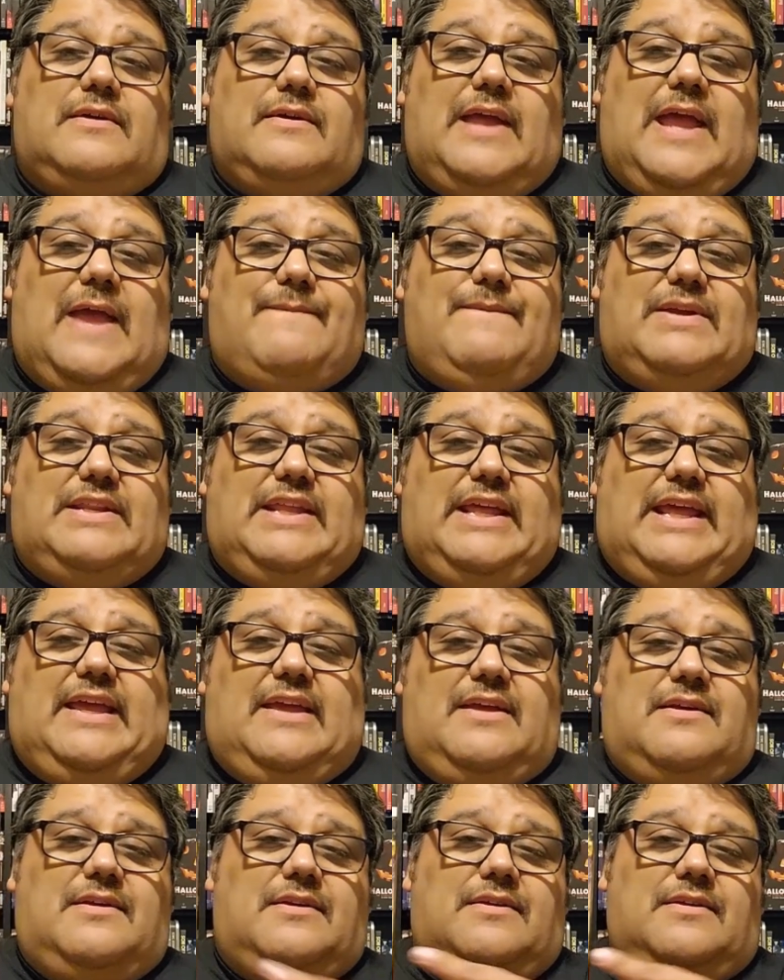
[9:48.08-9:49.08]

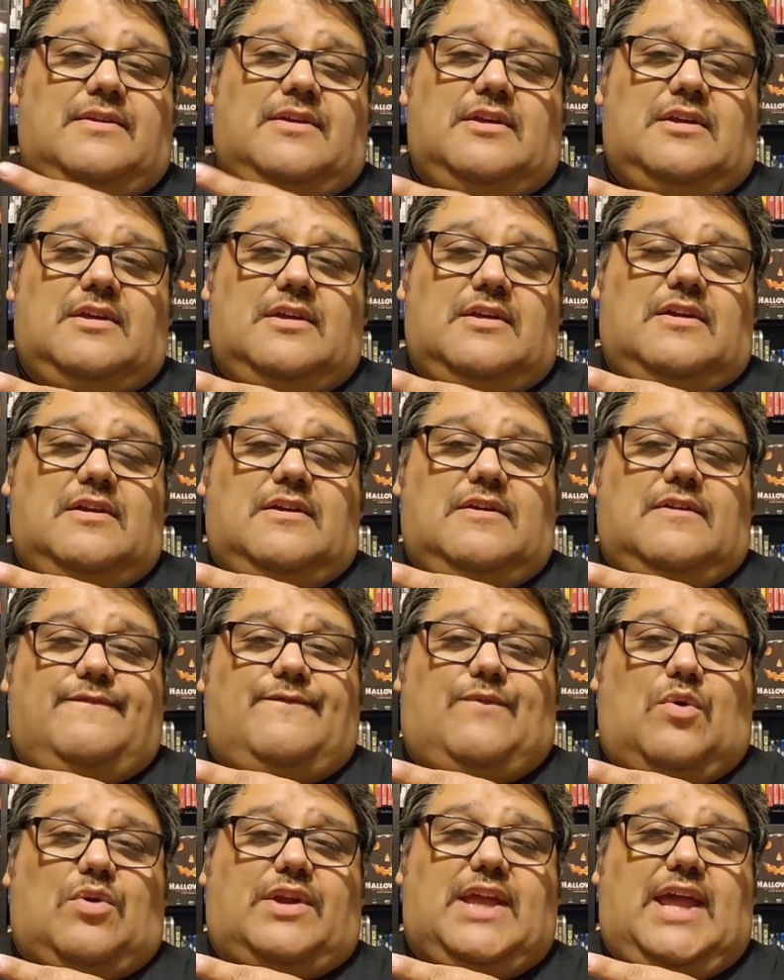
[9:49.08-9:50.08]
MBD,
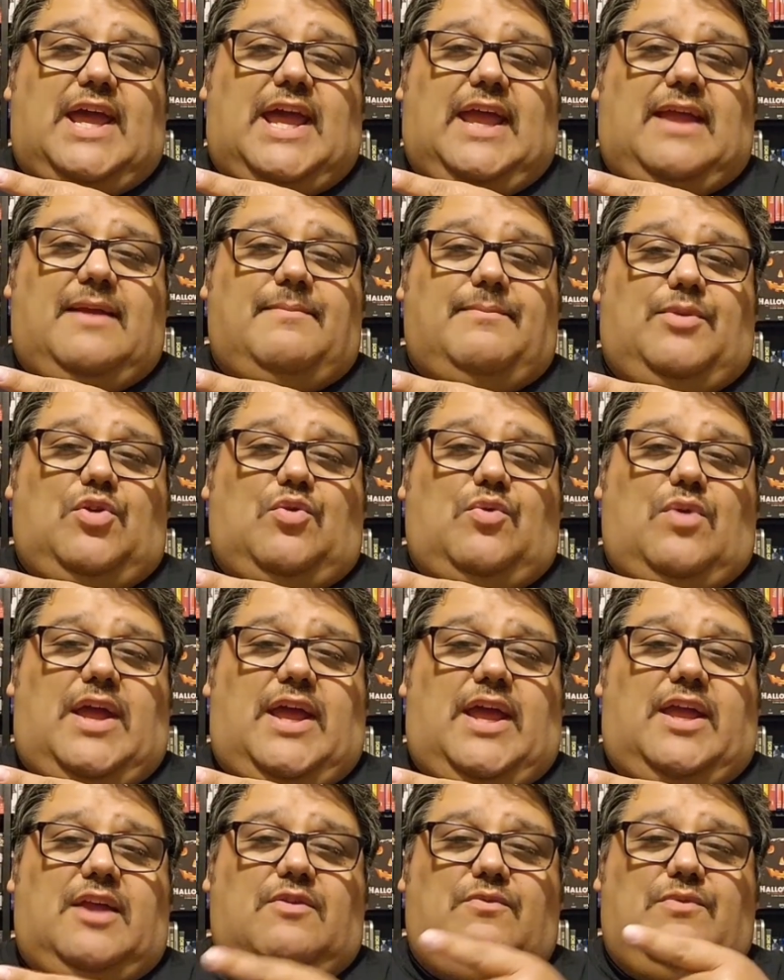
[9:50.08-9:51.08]
4K,
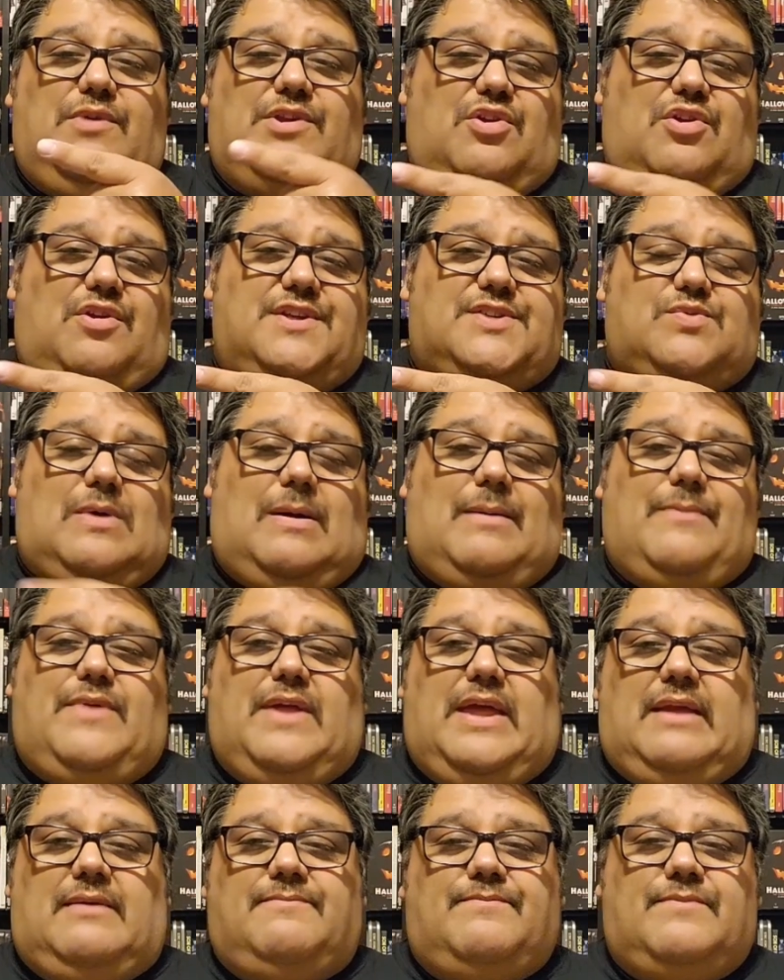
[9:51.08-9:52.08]
Blu-ray, Return of Swamp
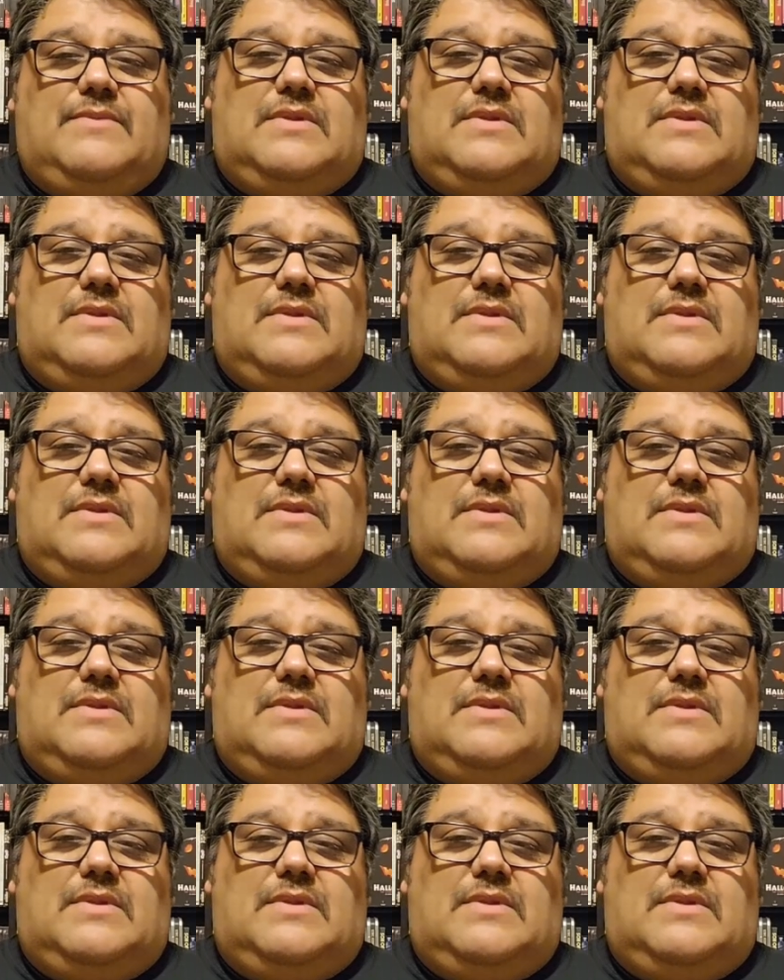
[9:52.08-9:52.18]
Thing.